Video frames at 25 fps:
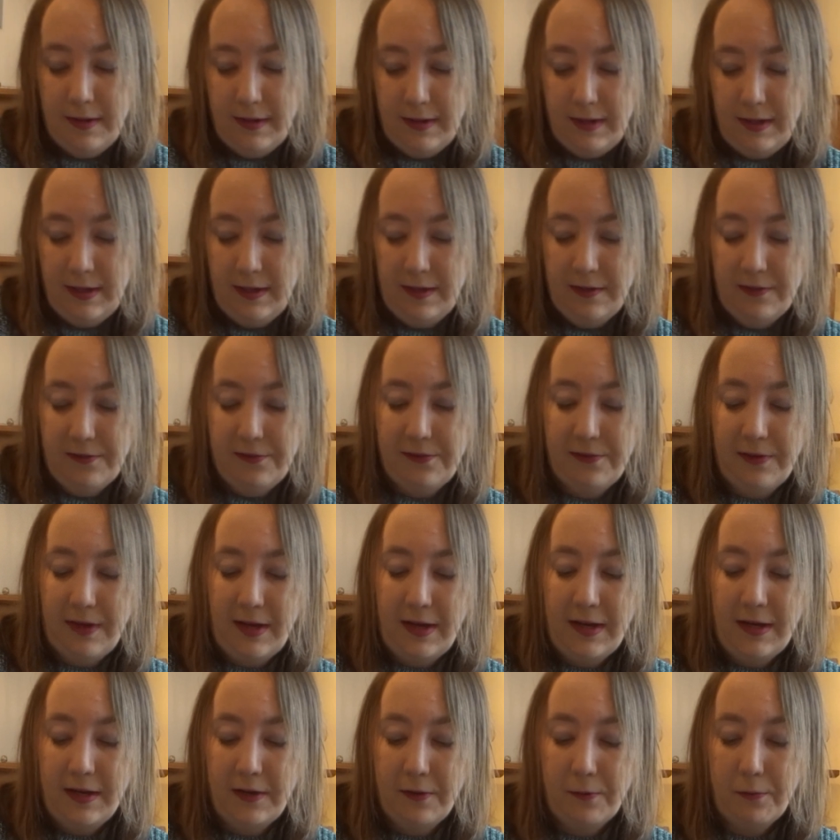It's
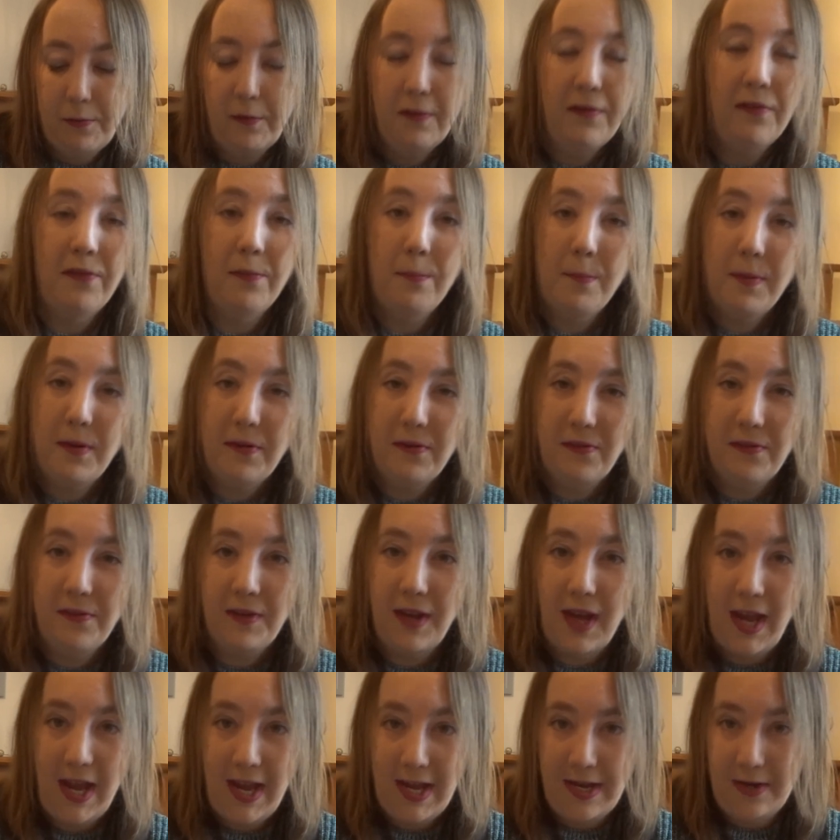a Christmas
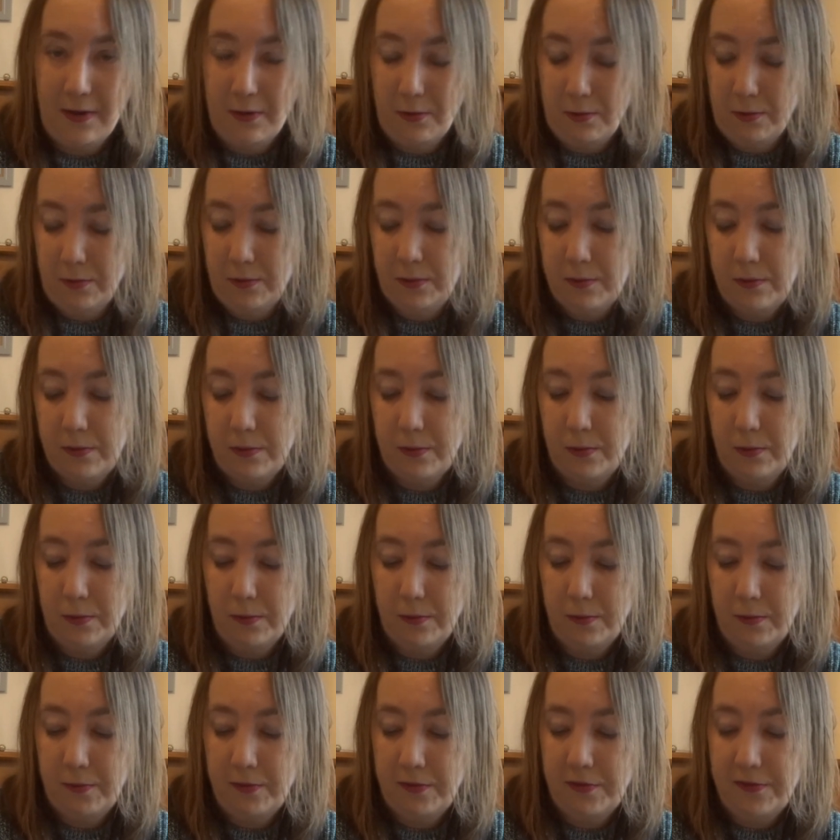ale
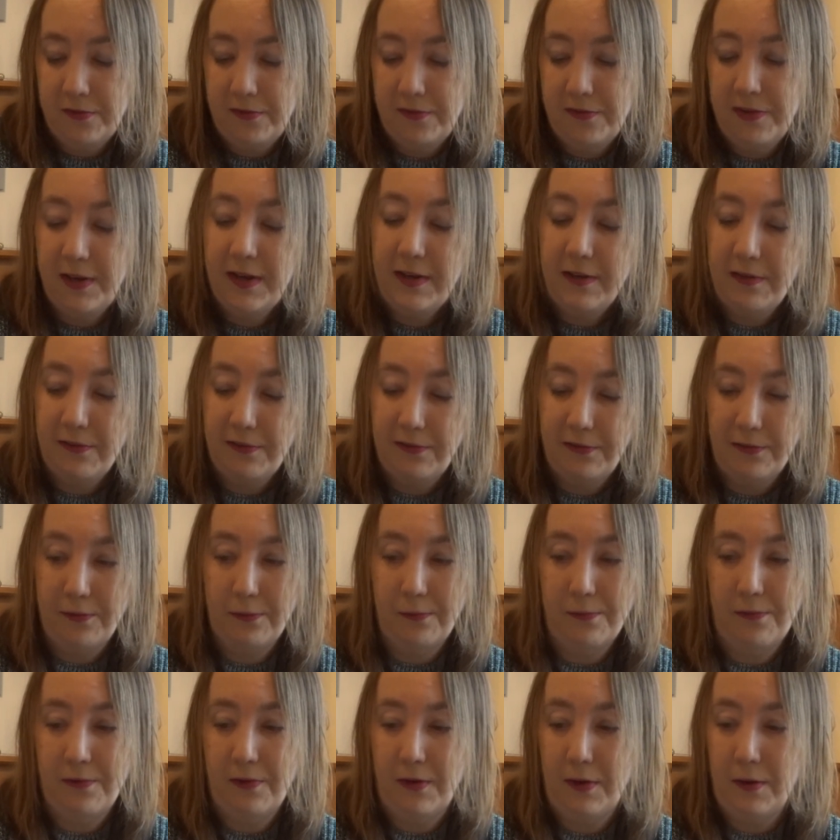called
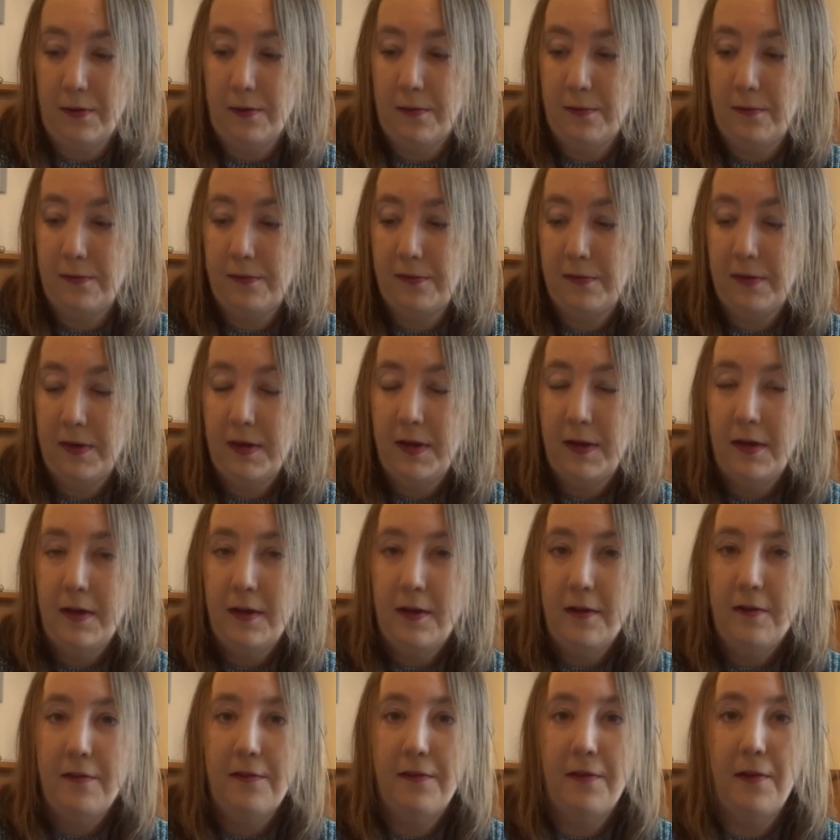Tinsel Toes.
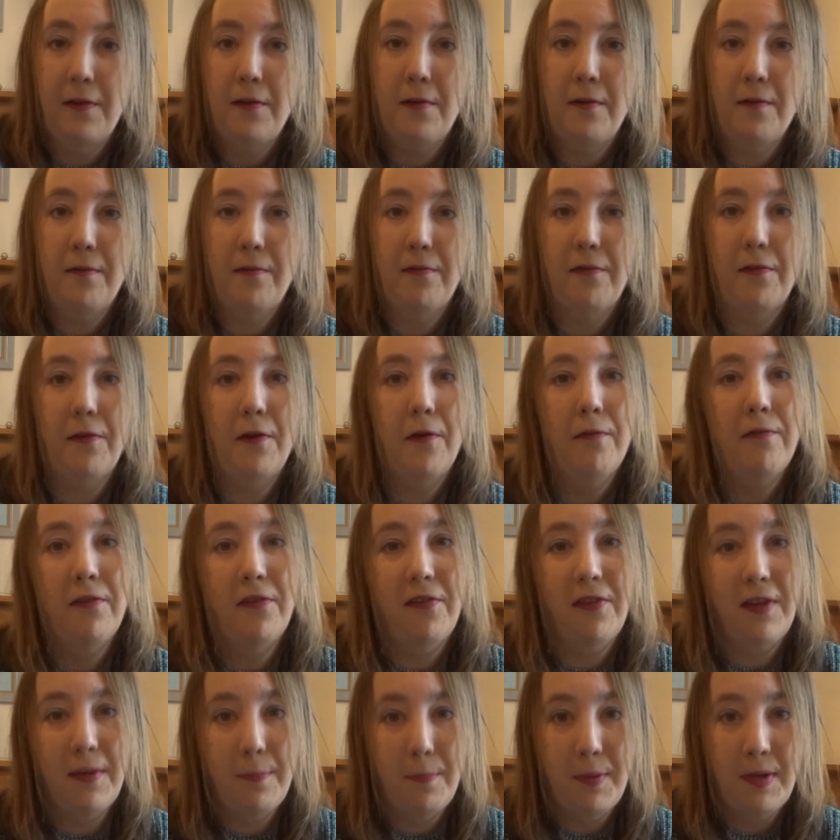So for
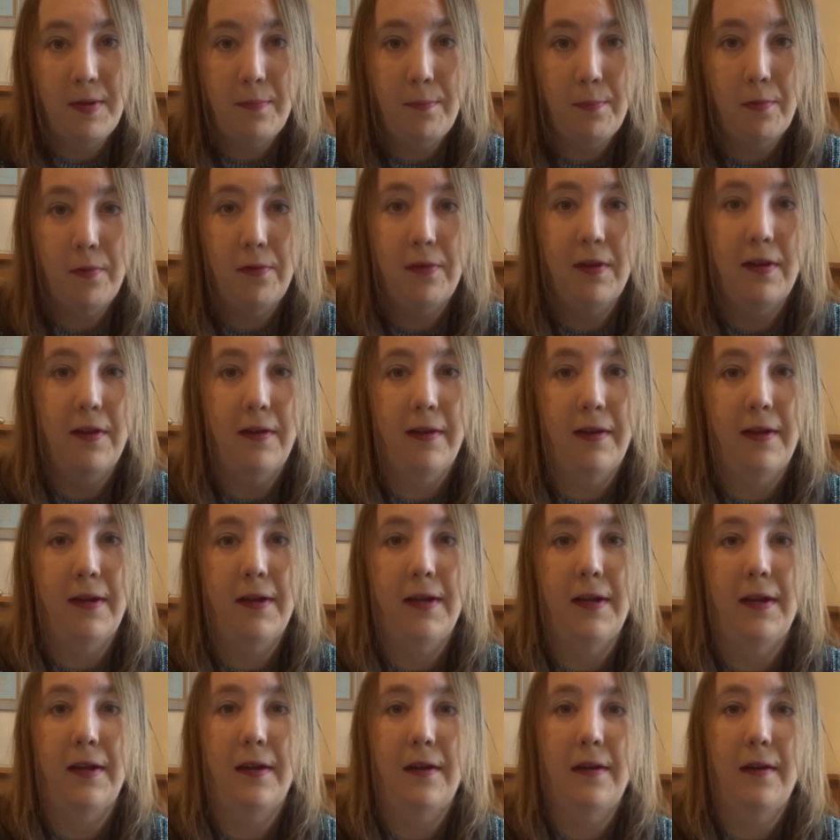obviously people that
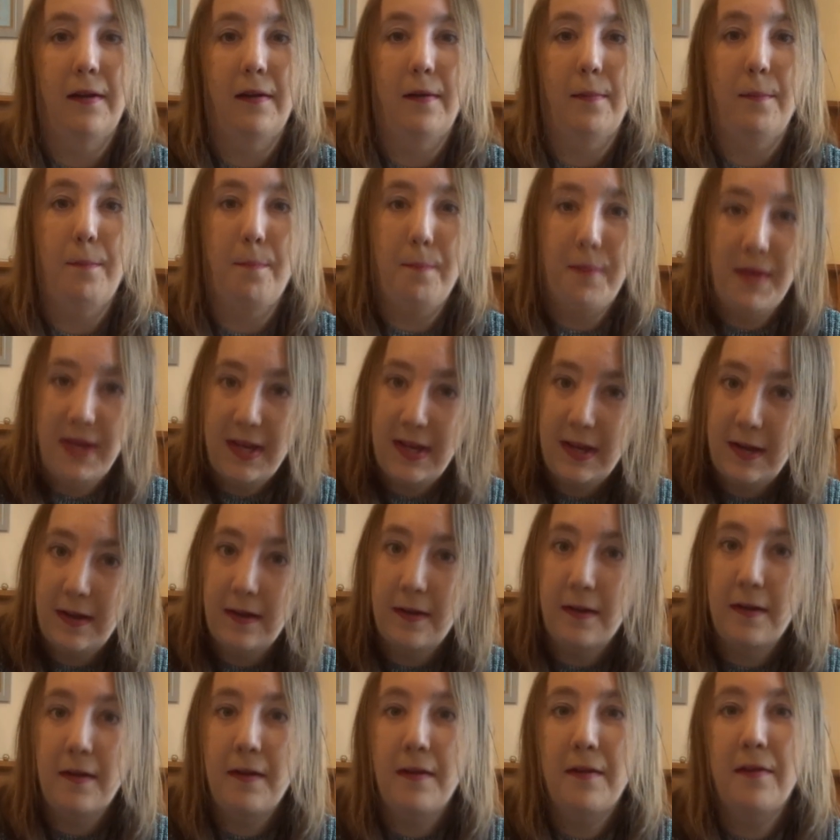like
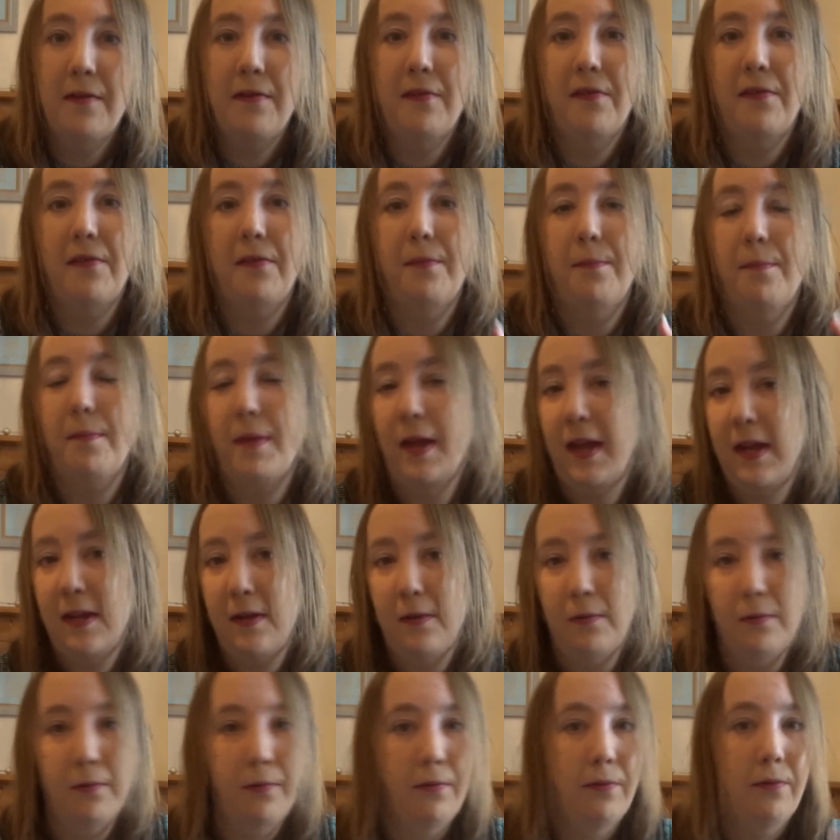beers,
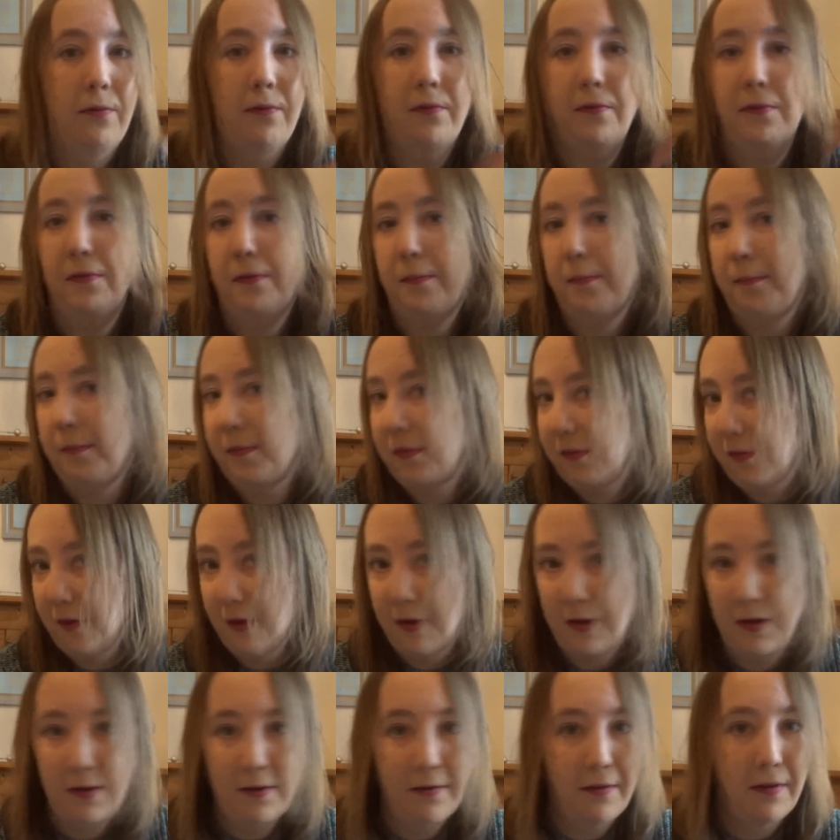ales,
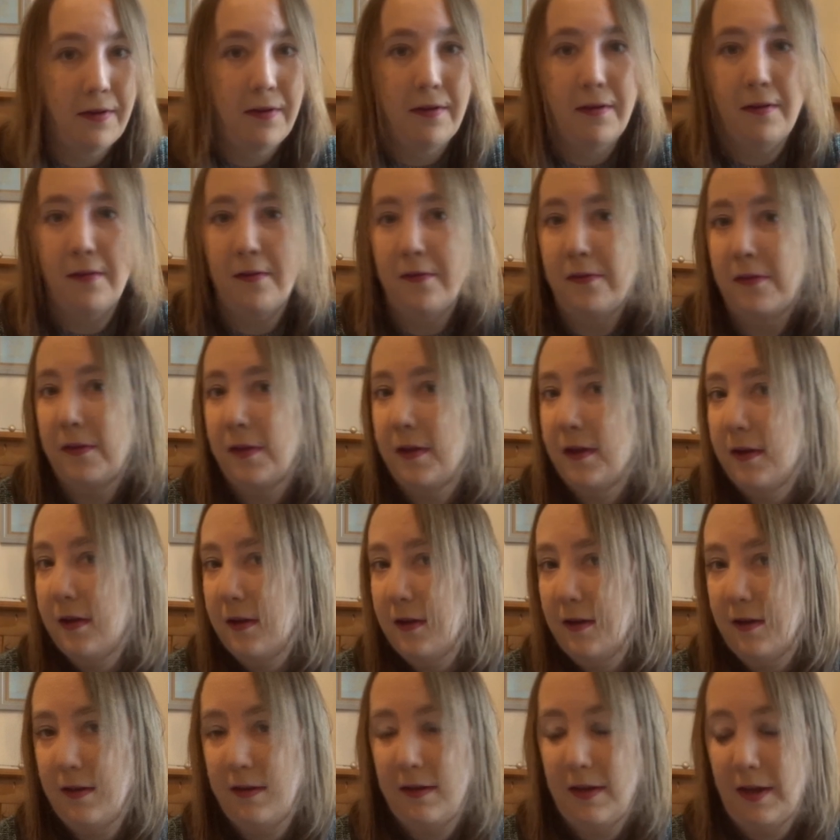ciders,
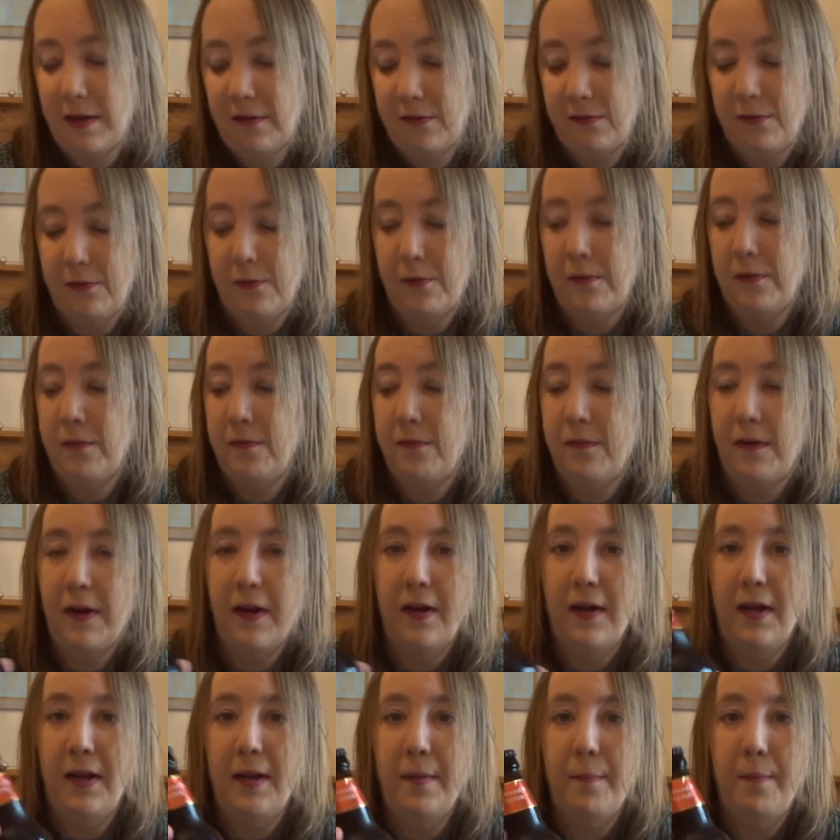that sort of
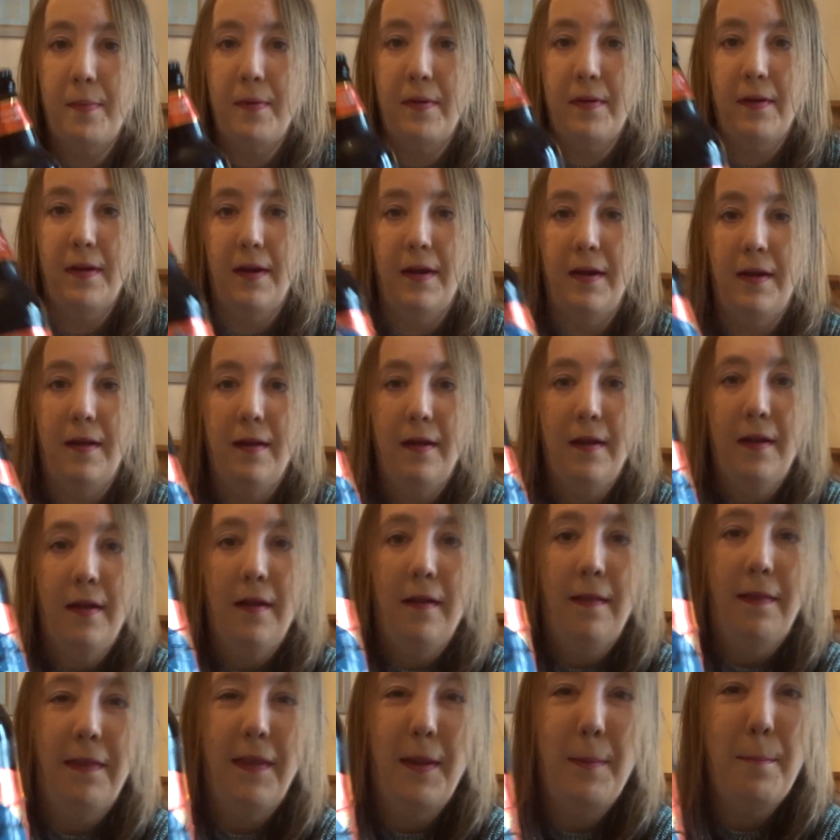vibe,
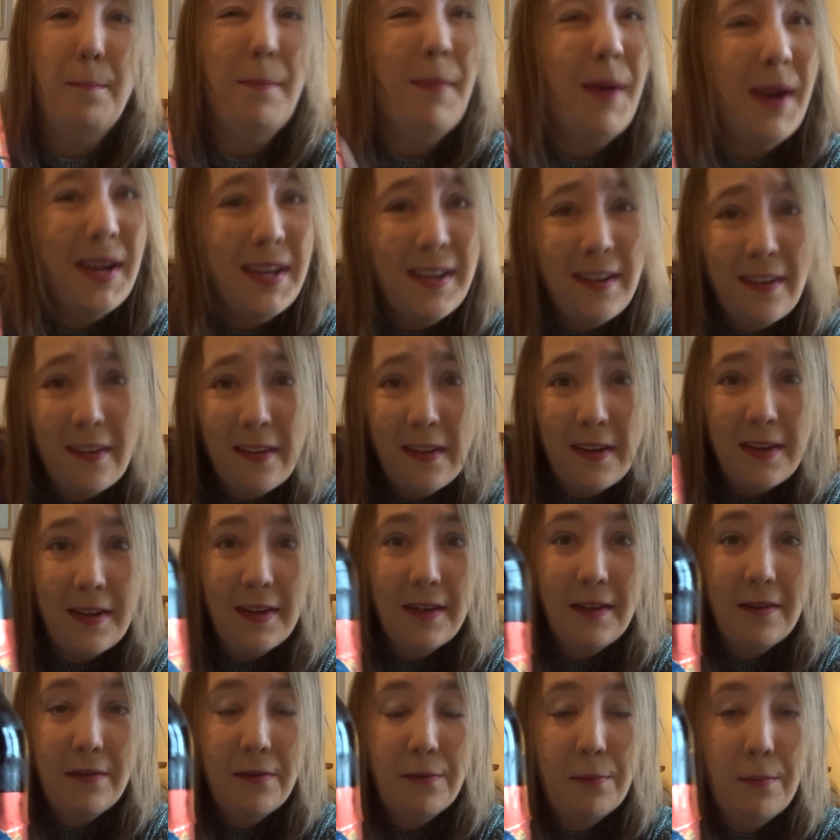they might like
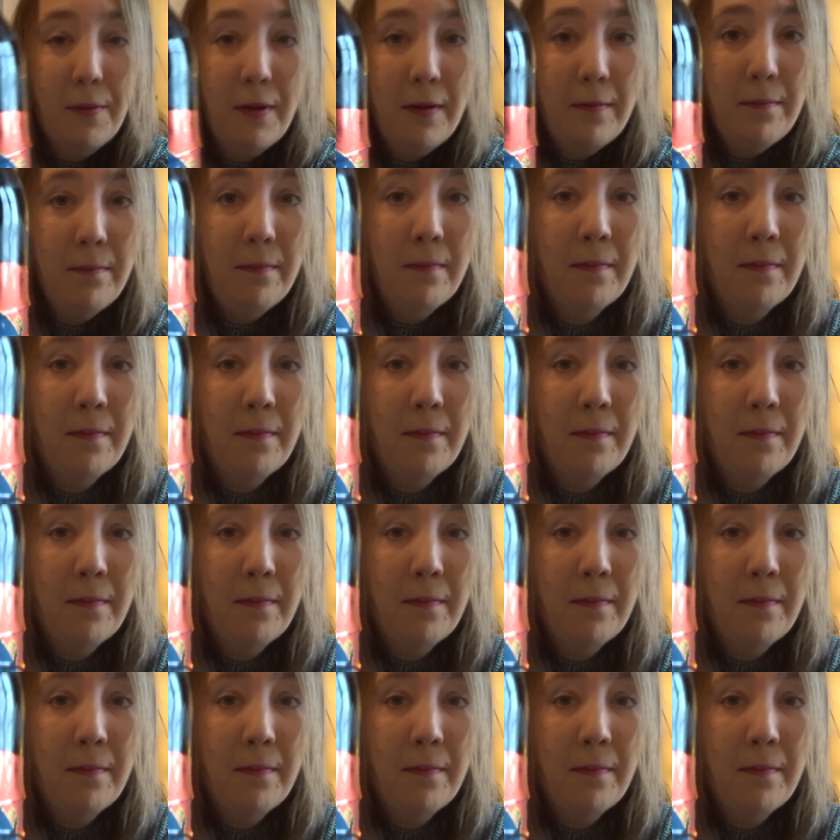this one.